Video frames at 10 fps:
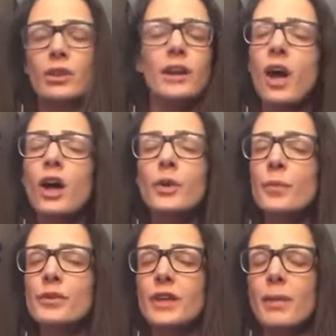not
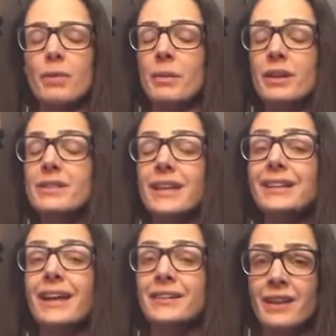100%, but I'm going to say like